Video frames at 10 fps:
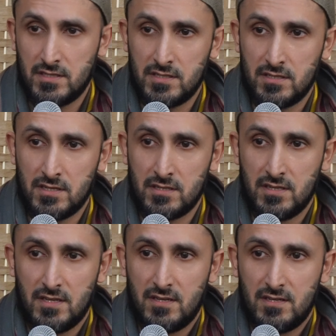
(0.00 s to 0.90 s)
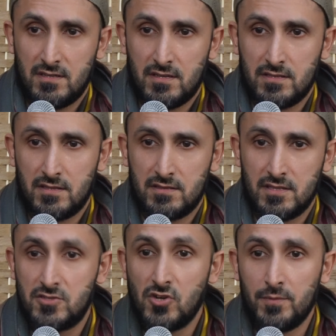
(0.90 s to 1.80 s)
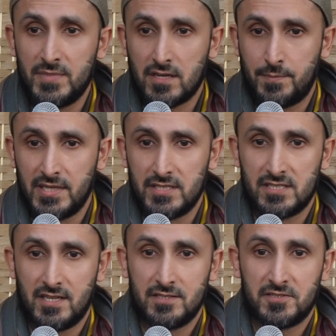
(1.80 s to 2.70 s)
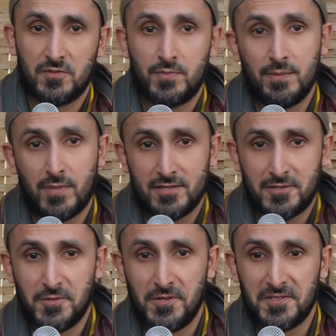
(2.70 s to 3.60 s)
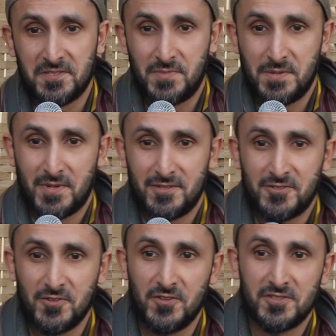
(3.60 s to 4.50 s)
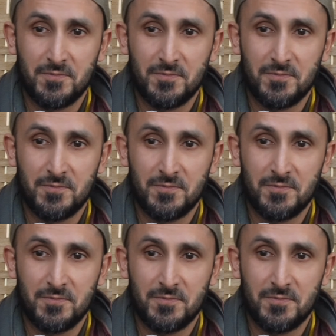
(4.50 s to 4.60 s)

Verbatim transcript: I mean, like the, the job that a person has. Some people are tall, some people are short,